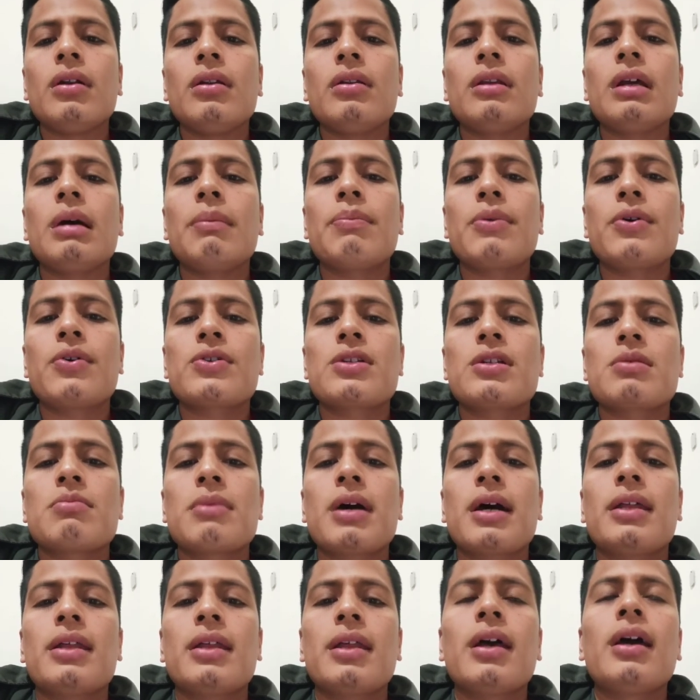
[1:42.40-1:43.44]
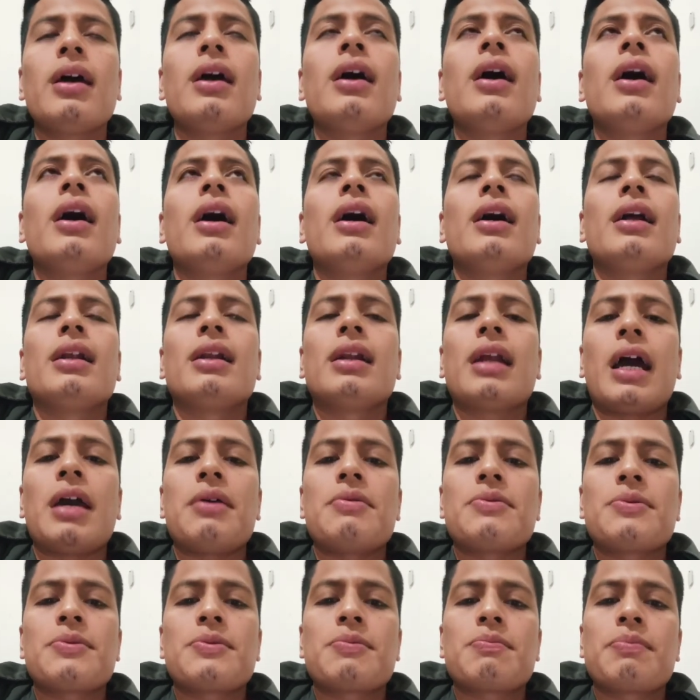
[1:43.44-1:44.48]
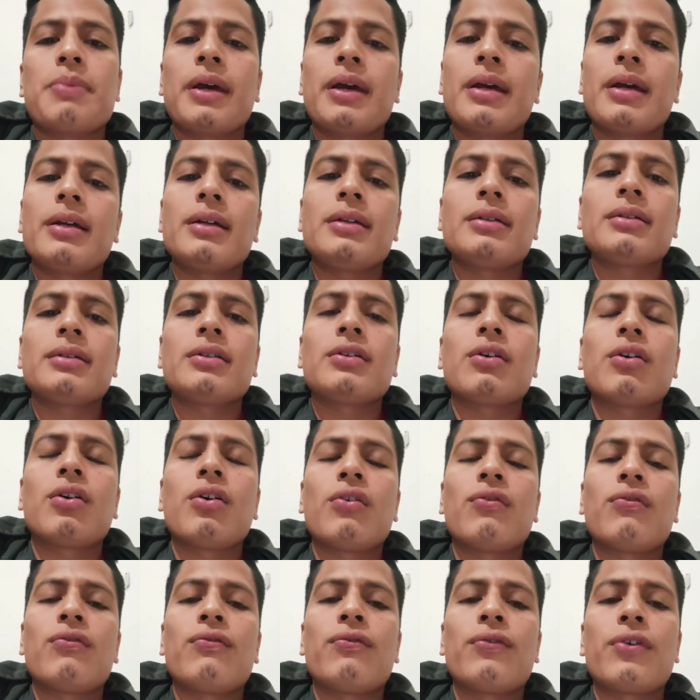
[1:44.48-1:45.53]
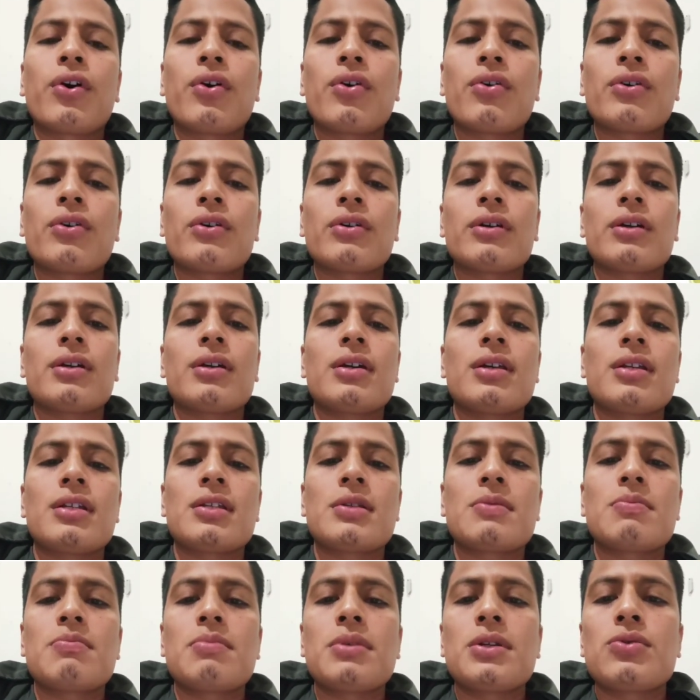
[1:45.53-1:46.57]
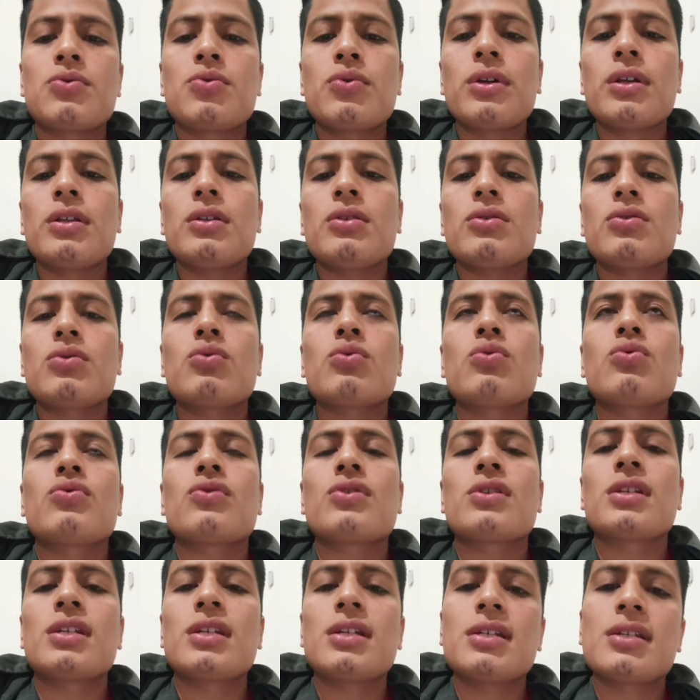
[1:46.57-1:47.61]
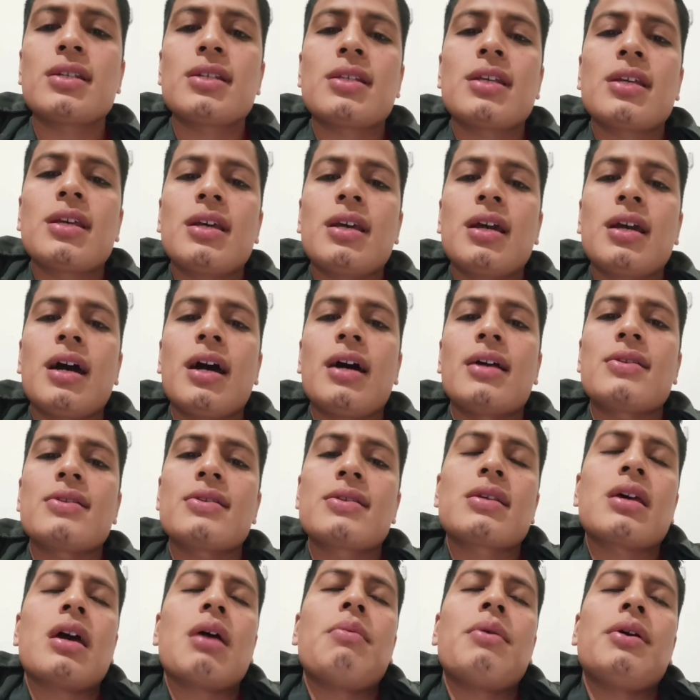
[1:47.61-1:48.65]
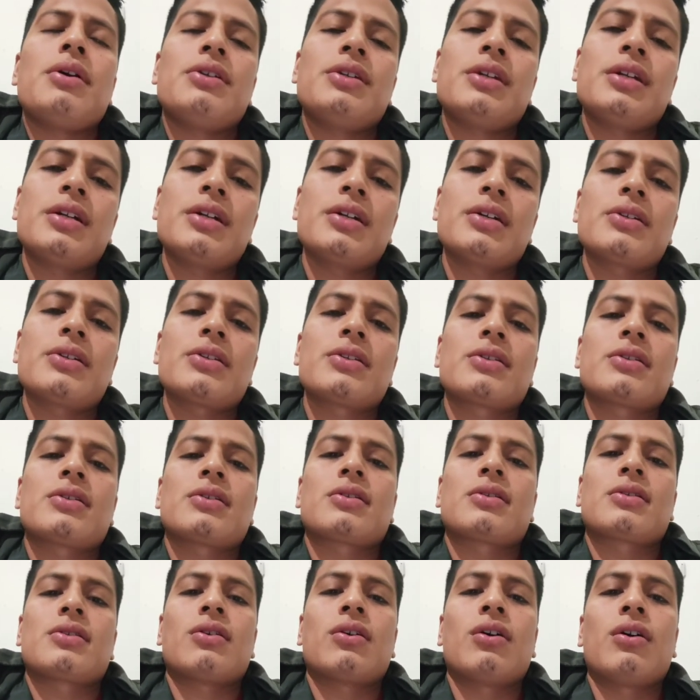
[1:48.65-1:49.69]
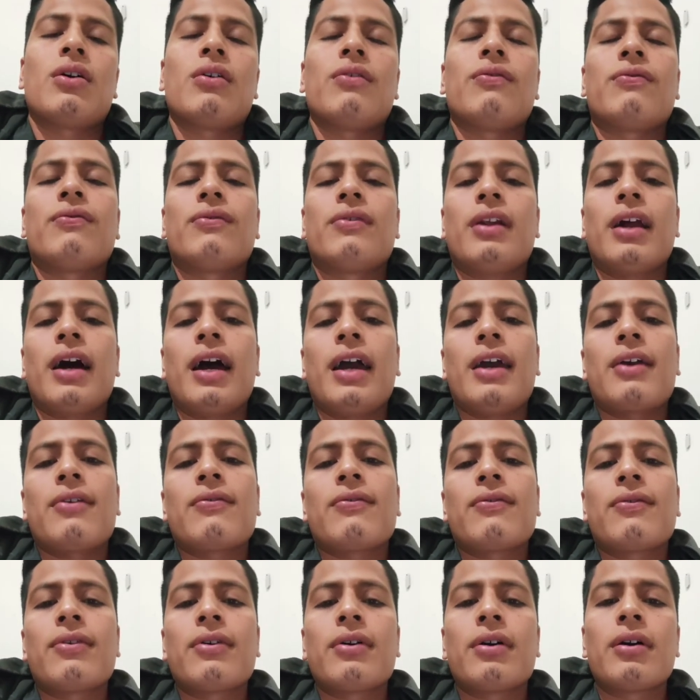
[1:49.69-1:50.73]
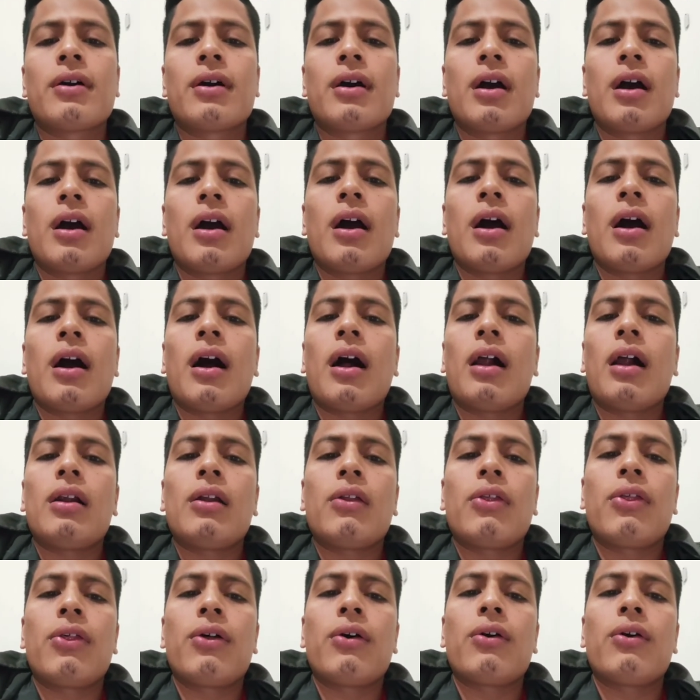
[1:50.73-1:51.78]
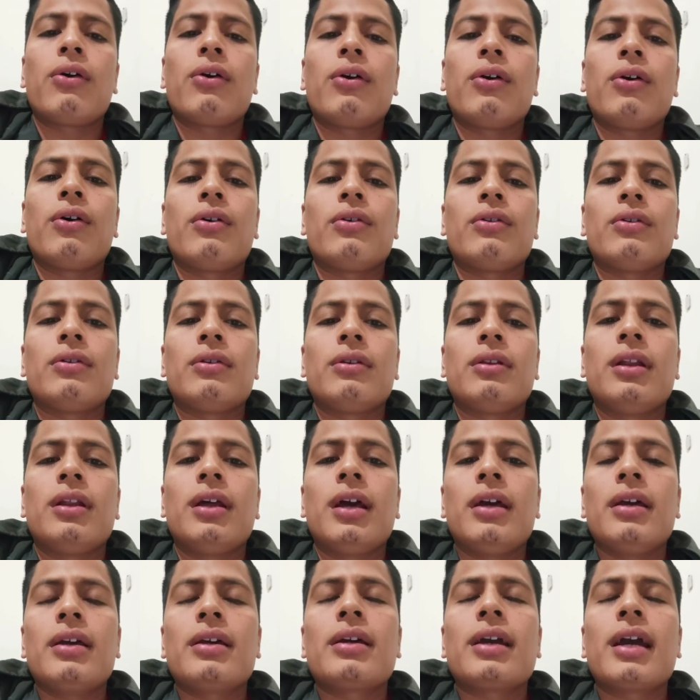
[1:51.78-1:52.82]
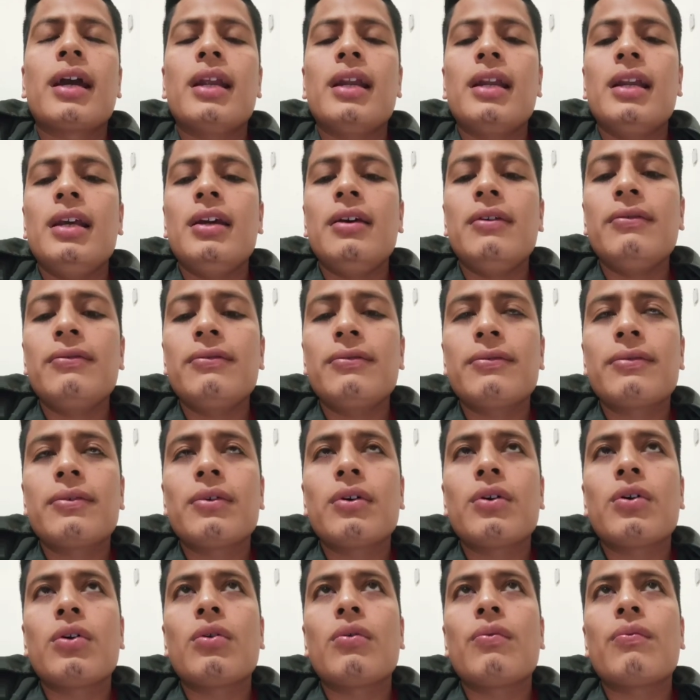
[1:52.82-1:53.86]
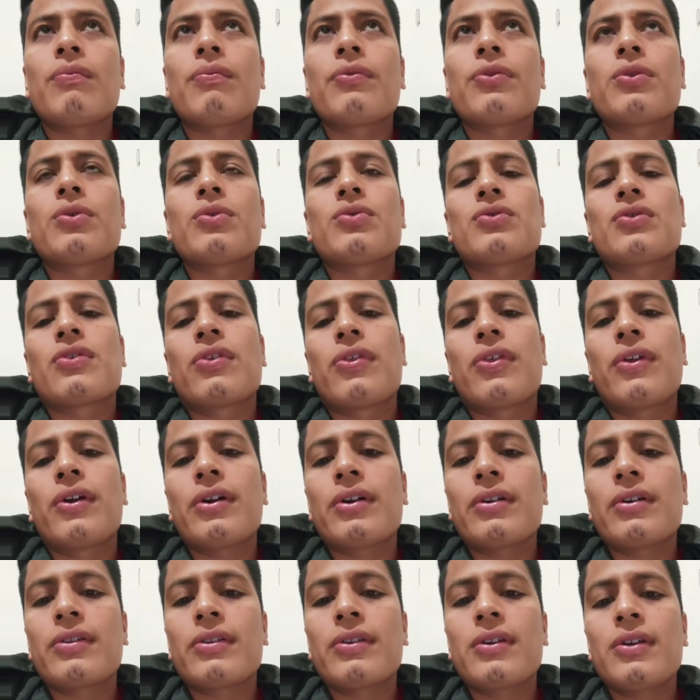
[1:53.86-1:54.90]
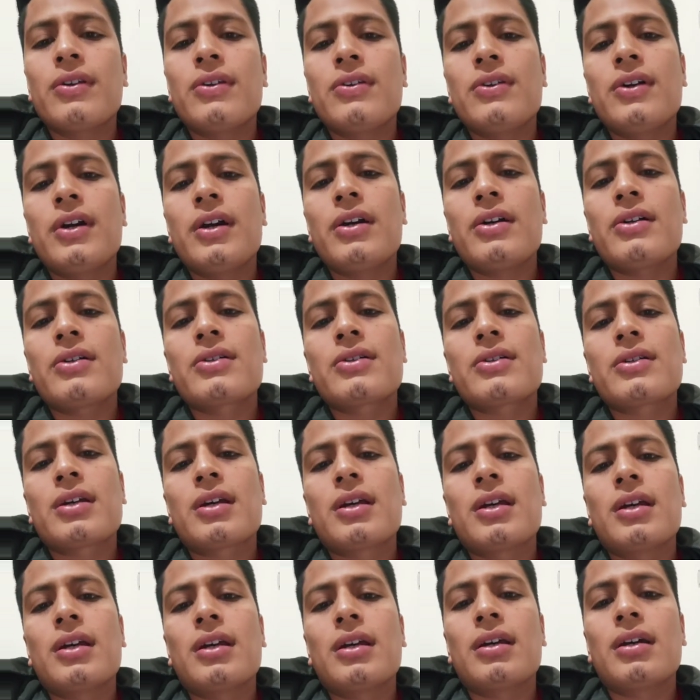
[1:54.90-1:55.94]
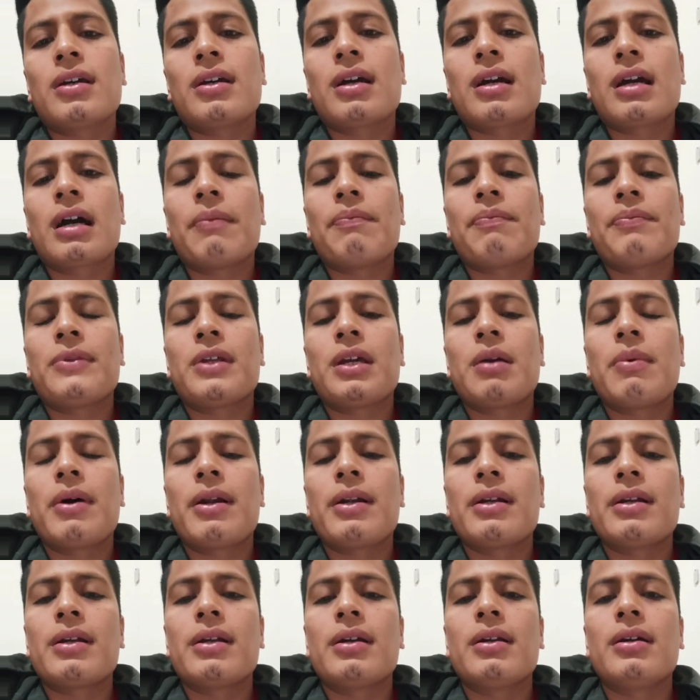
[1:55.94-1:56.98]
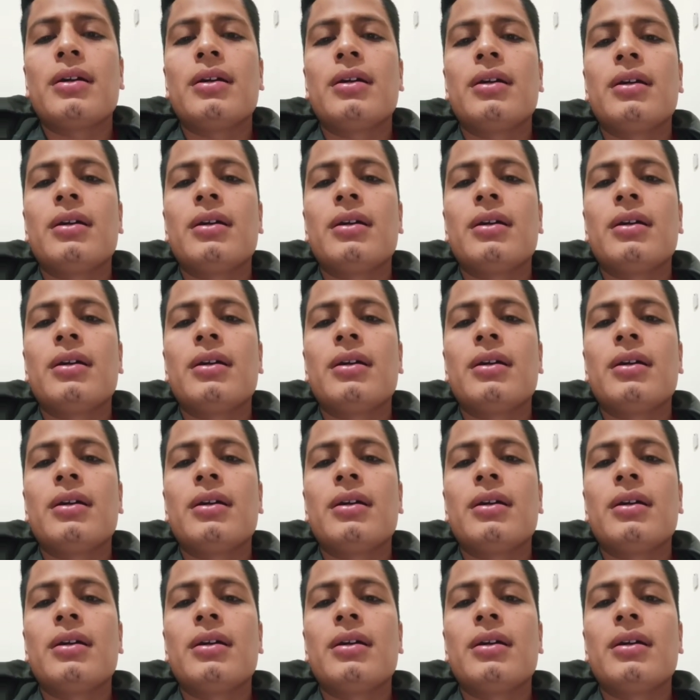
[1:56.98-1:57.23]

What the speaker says: The approximate lifespan of frogs is between 60 and 7 years of life, although they can live up to 30 years in captivity.